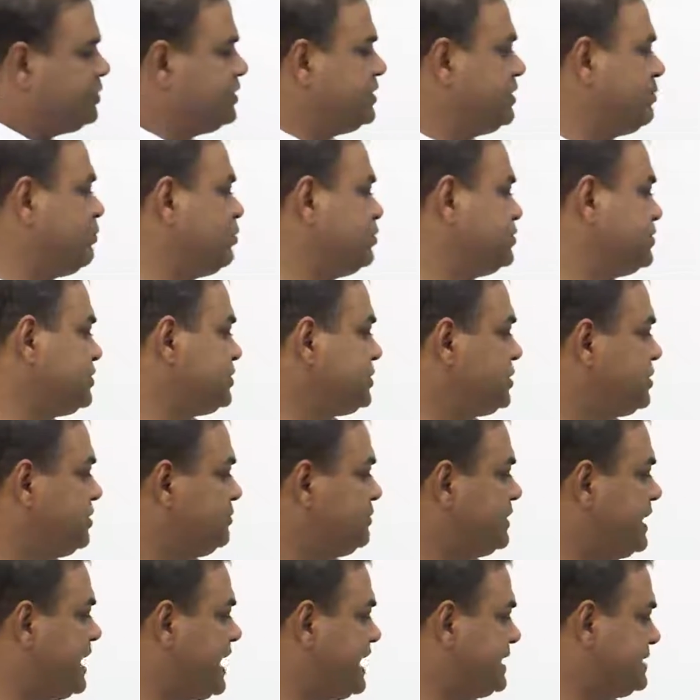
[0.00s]
be the position
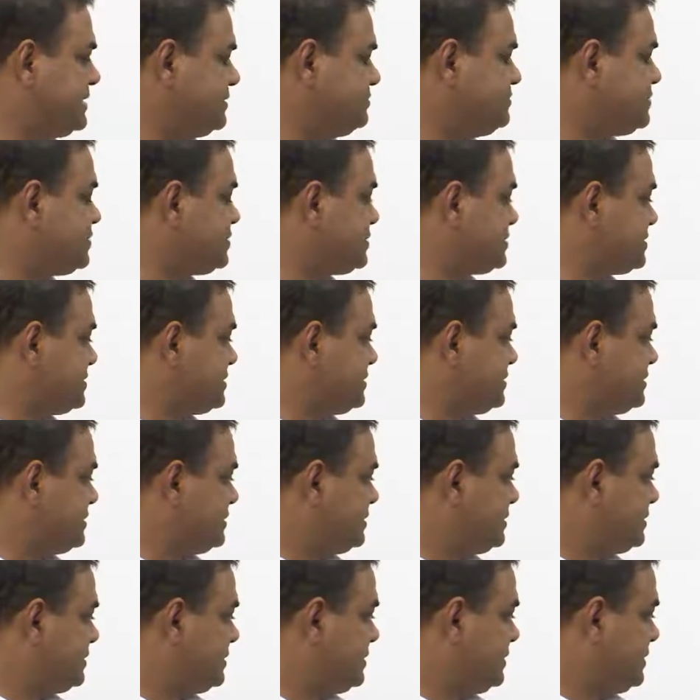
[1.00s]
of the atoms.
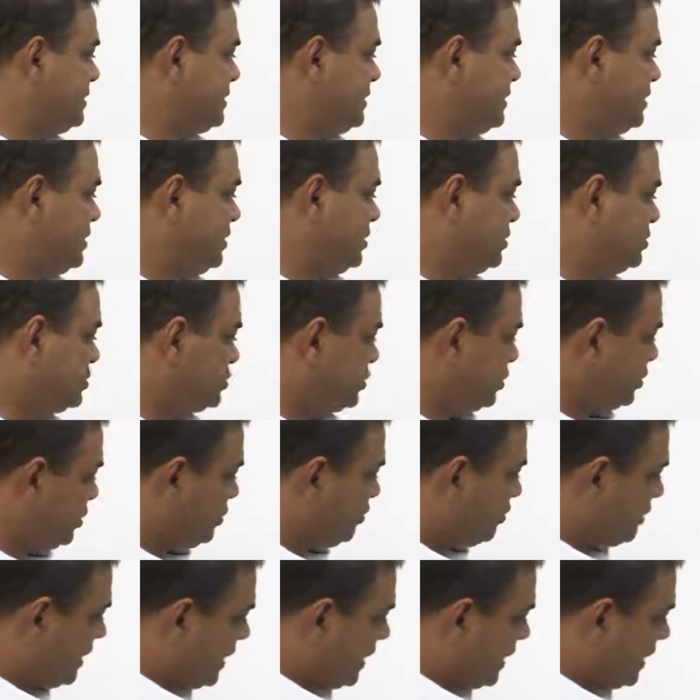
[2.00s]
So, you